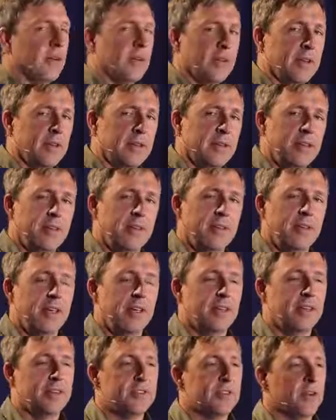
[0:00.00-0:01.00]
Right?
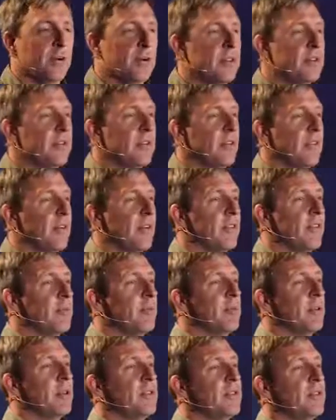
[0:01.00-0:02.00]
And so on and so forth.
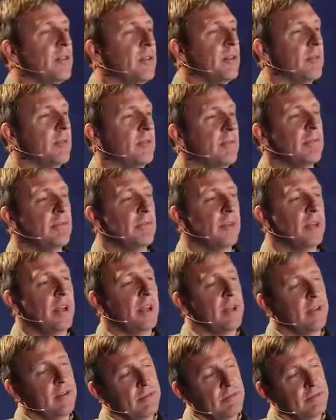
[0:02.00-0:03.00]
And pretty soon, you're
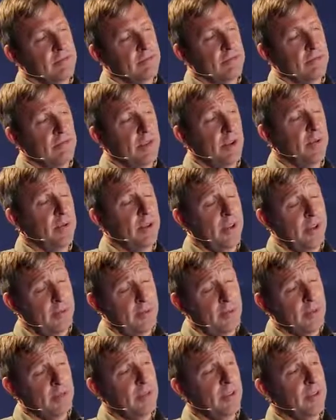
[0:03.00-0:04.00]
like, it
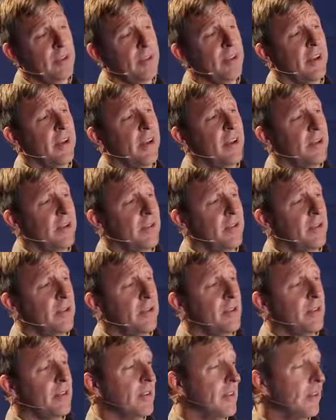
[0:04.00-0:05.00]
would be really nice if you
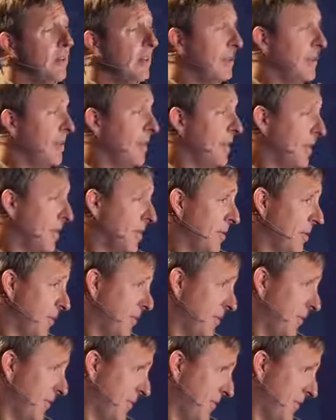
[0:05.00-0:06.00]
eat the cookie. Think how
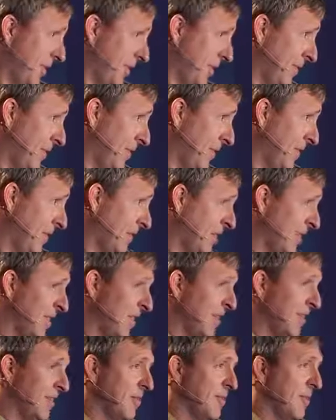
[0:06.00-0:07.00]
good you'll feel if you eat the
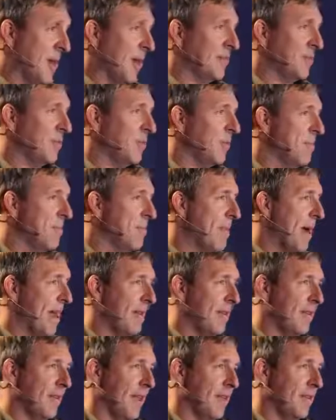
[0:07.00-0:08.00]
cookie. Imagine one
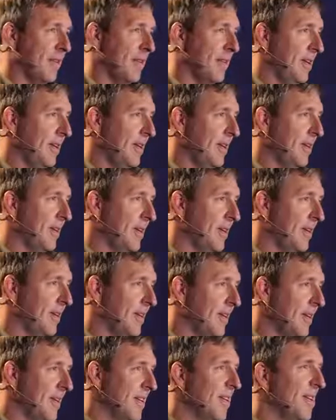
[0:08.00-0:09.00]
bite of that cookie.
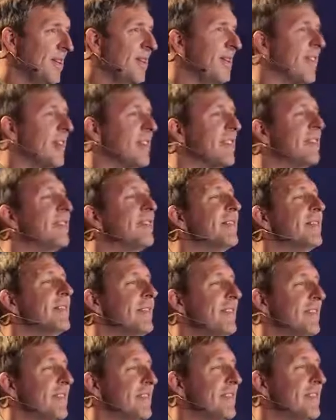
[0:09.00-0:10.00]
In fact,
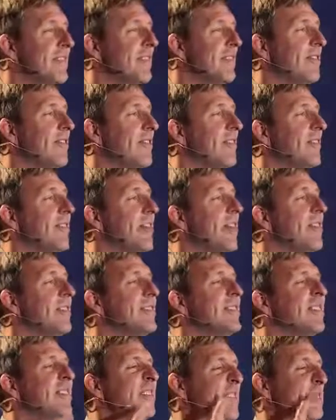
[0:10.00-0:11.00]
salivary
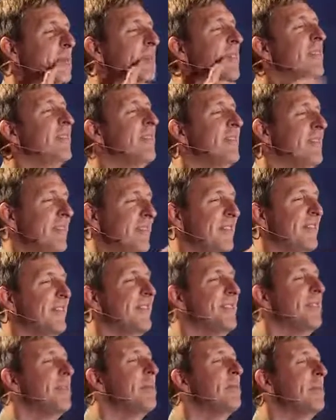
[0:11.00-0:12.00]
glands, come on,
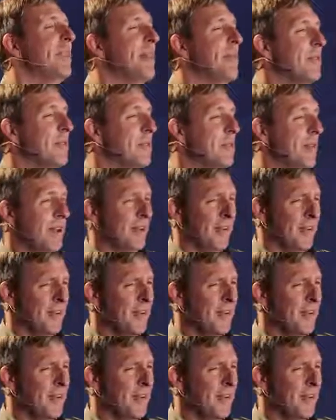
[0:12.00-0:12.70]
play with me.